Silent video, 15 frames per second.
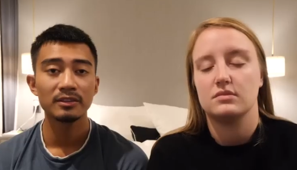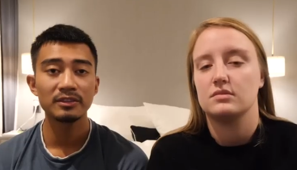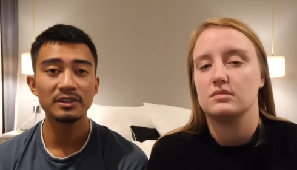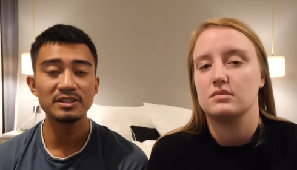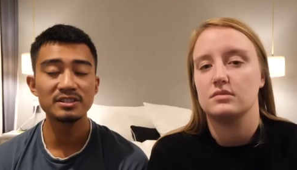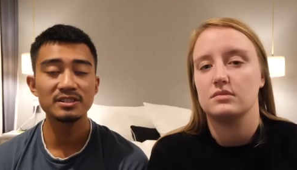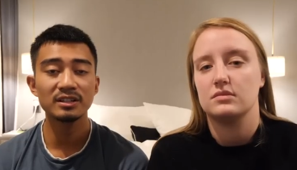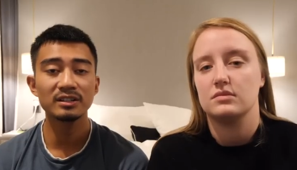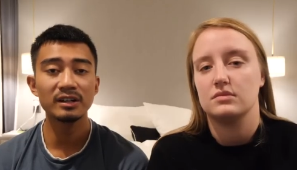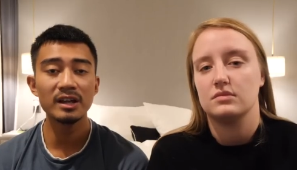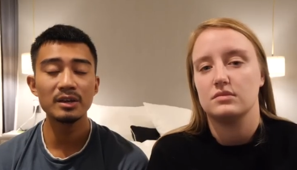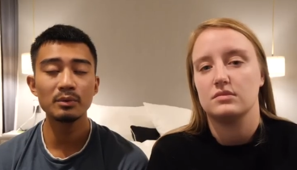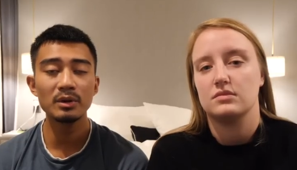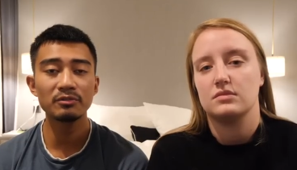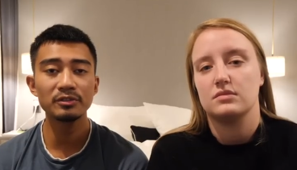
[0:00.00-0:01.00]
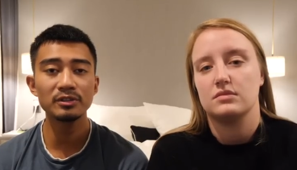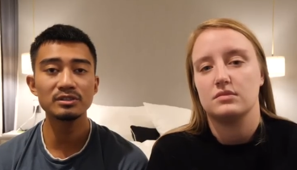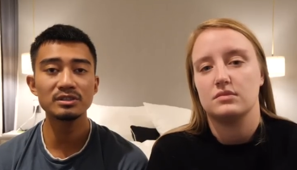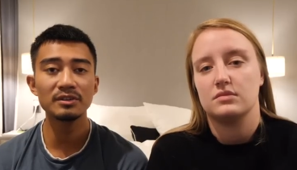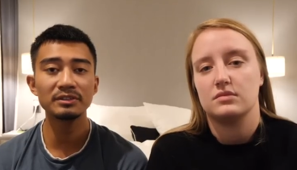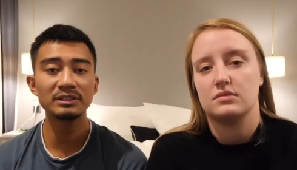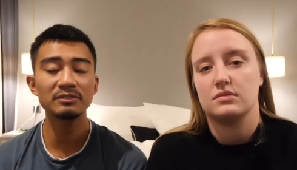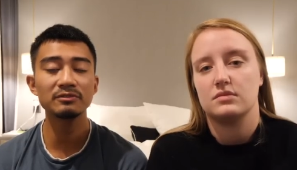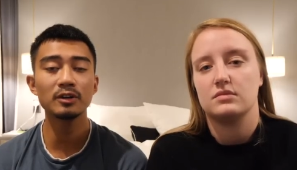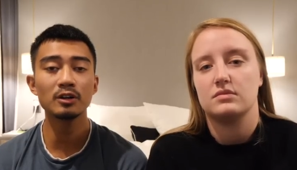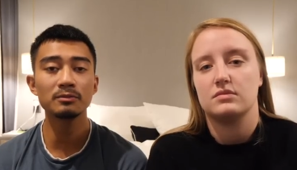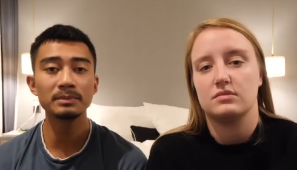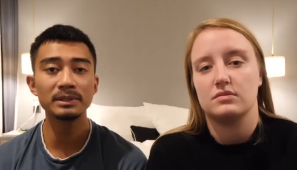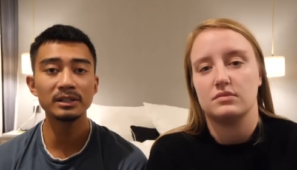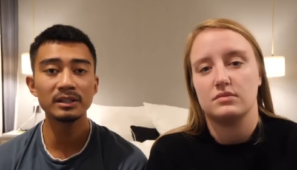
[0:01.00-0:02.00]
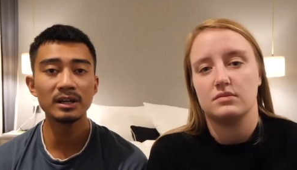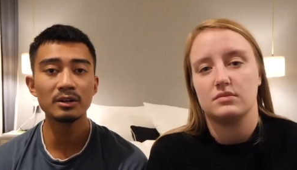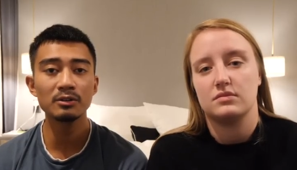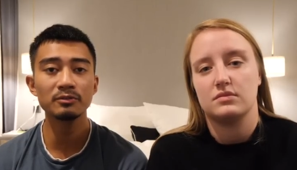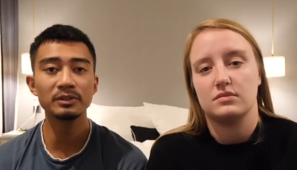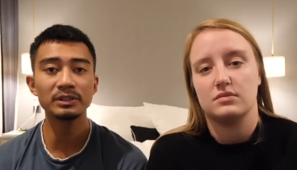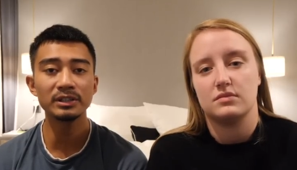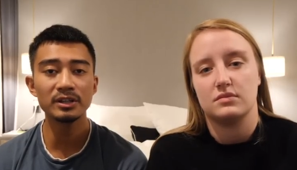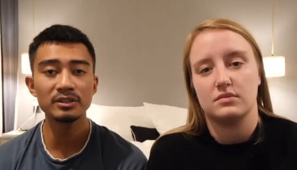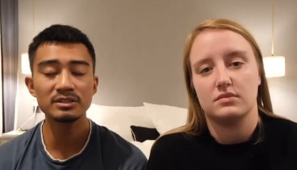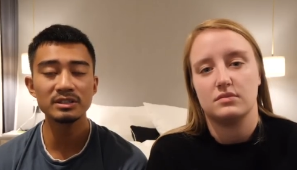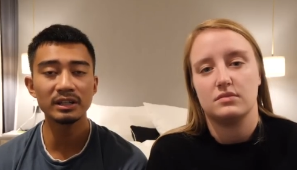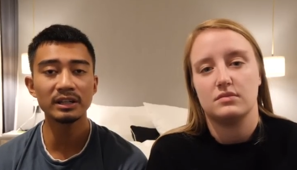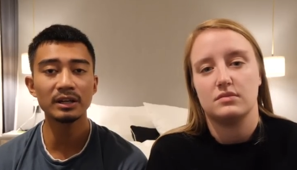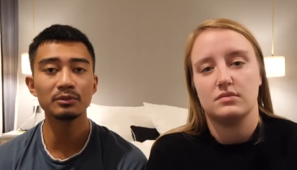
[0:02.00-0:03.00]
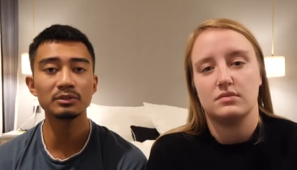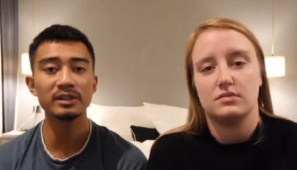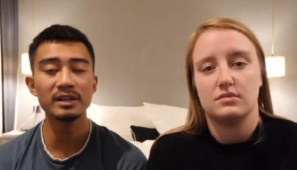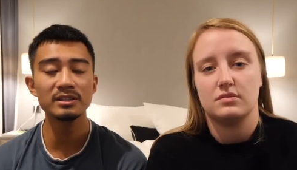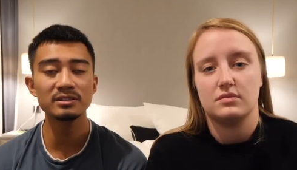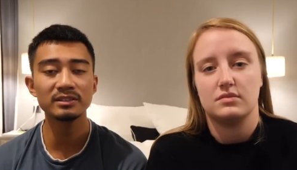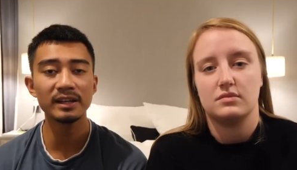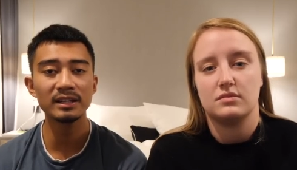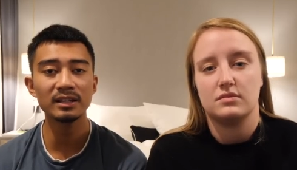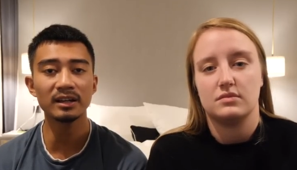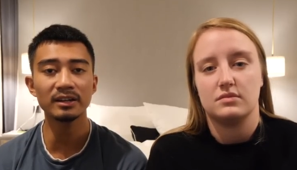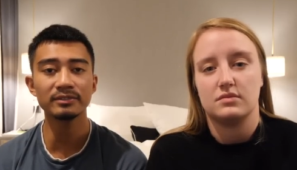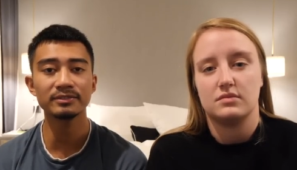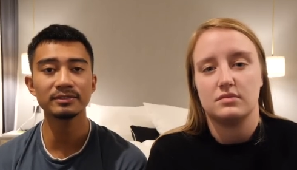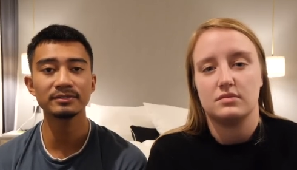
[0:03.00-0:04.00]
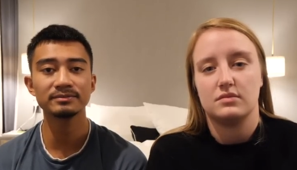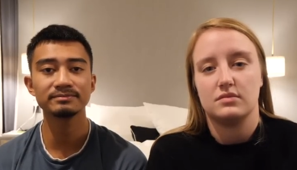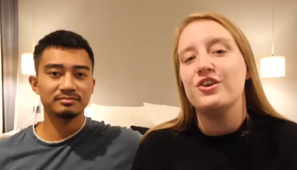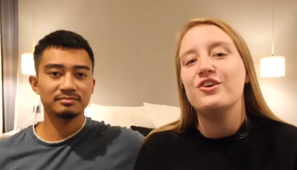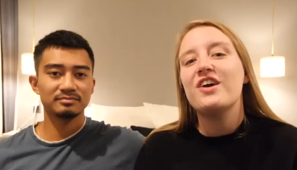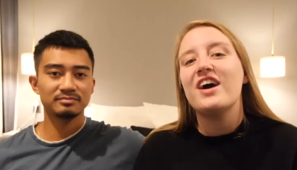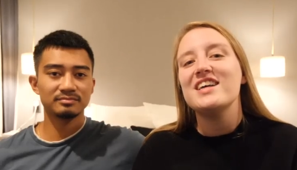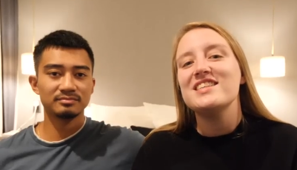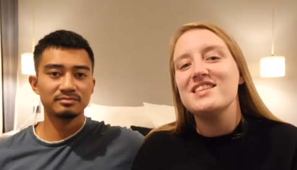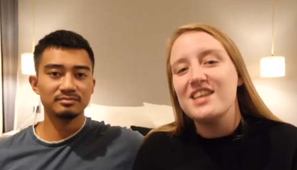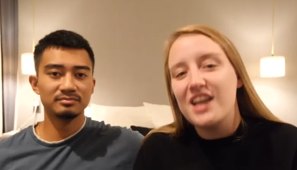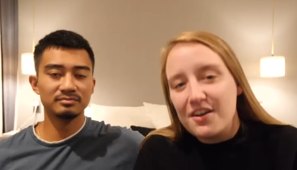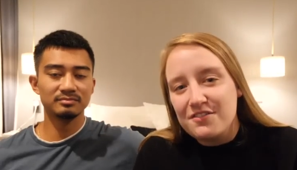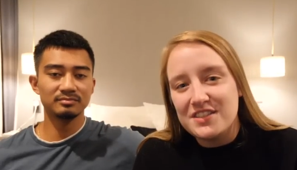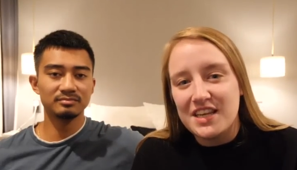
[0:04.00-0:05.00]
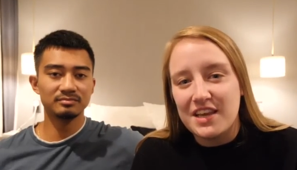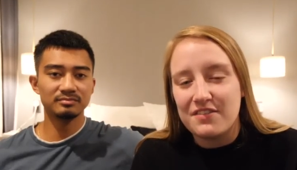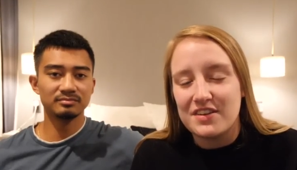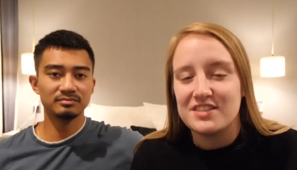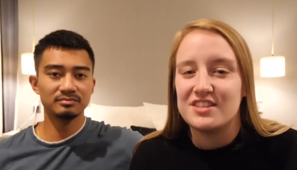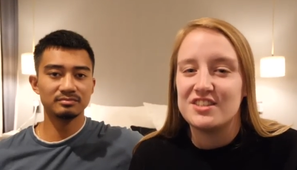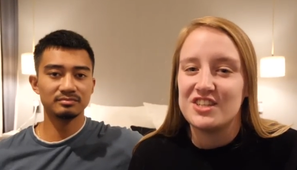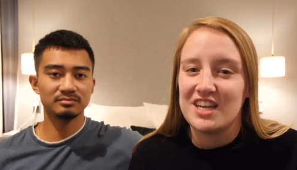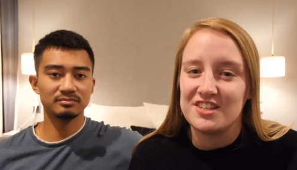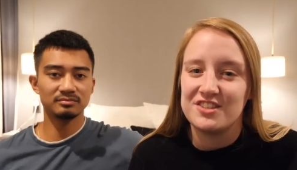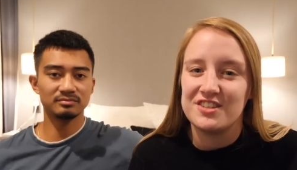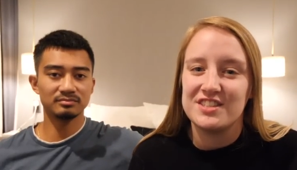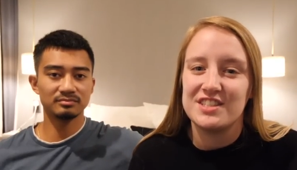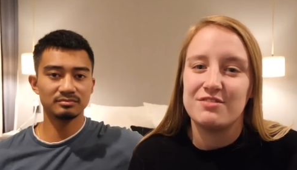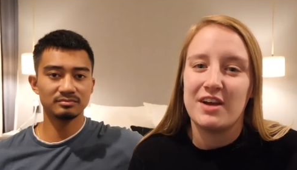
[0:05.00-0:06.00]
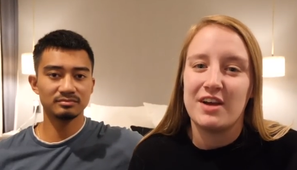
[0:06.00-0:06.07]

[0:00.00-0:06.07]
Speaker 1: This is a great way for you to have an involvement in our videos and our day-to-day -day life.
Speaker 2: You guys love to give us suggestions and